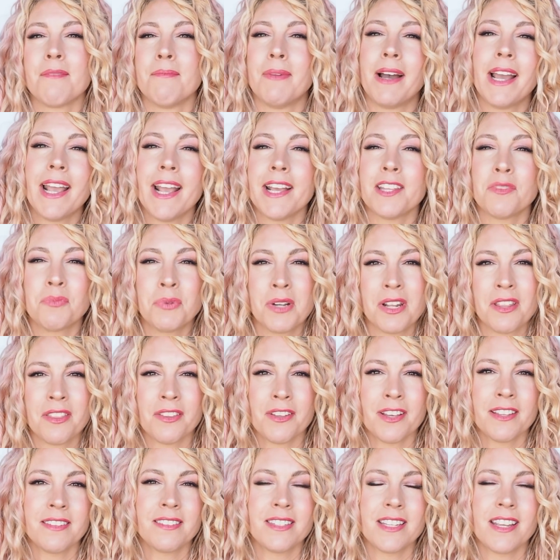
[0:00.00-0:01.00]
My hair's pretty
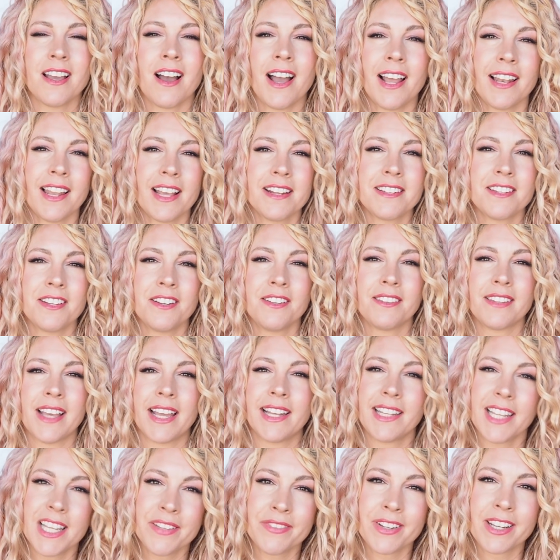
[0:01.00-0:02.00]
thirsty. I like to use
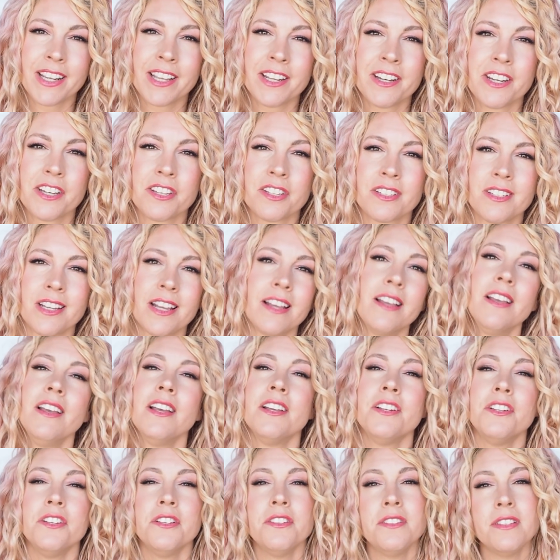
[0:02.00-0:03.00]
a leave-in conditioner
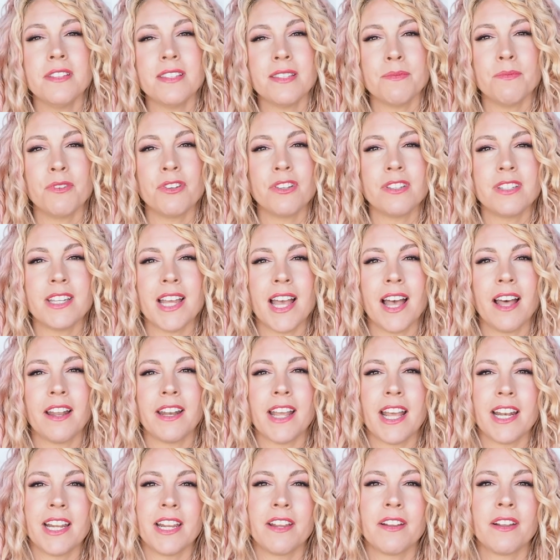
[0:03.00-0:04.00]
just to smooth
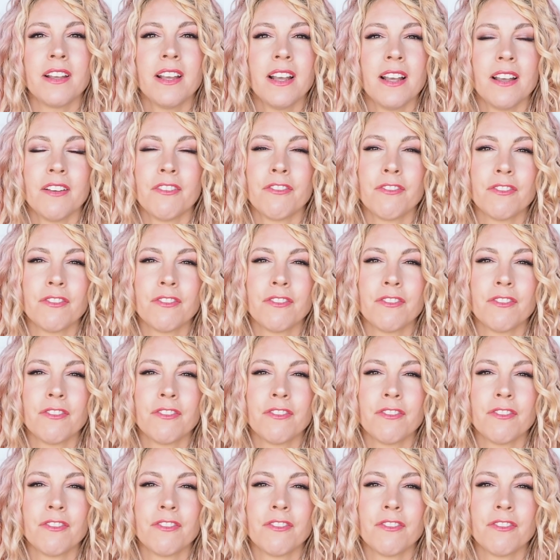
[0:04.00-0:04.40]
down any